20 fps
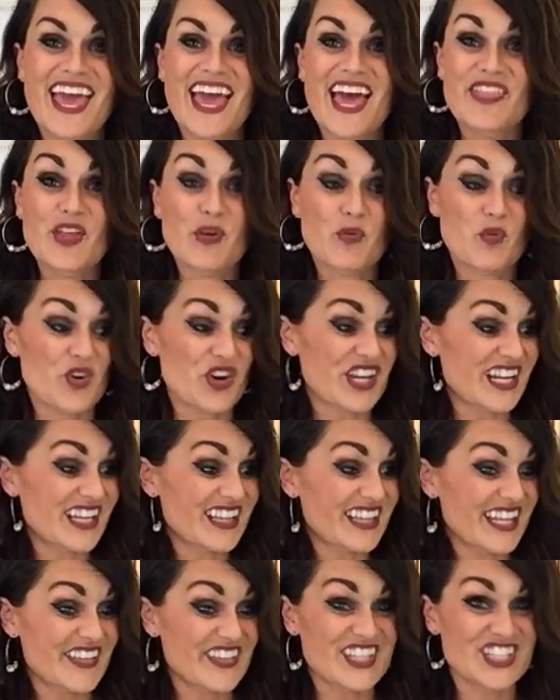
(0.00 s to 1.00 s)
And then we're
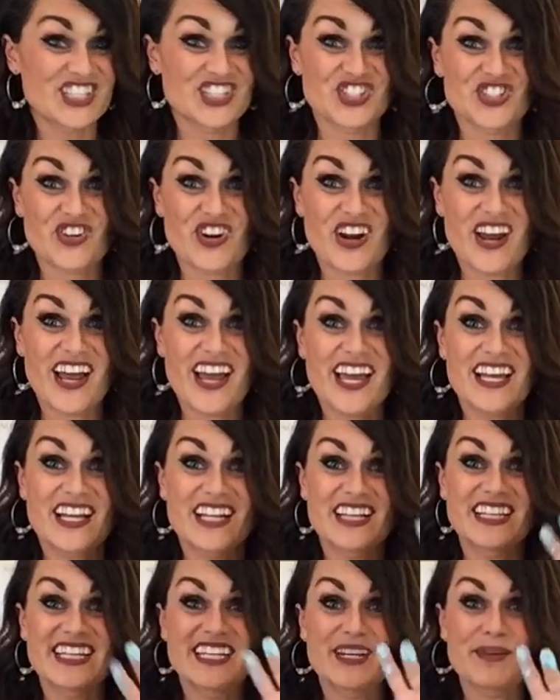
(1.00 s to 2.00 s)
gonna let these dry,
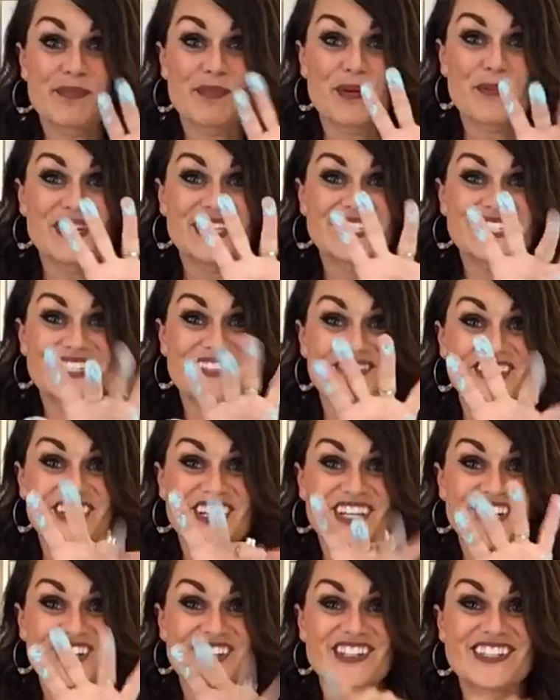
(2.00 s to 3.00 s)
clean up our messy
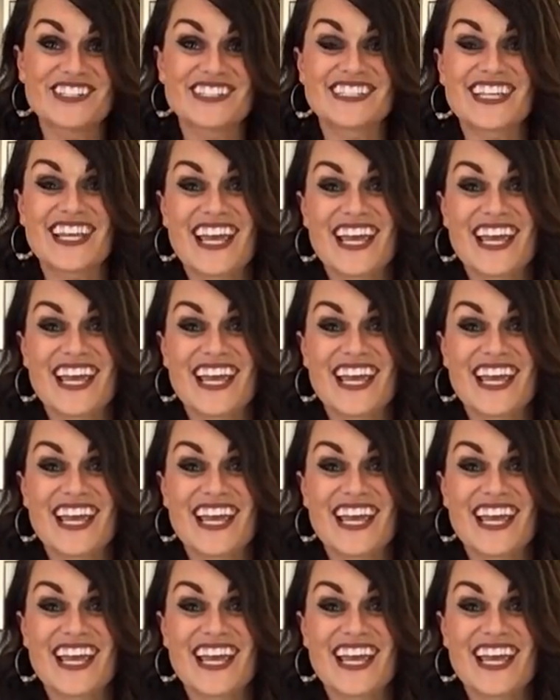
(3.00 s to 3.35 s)
fingers,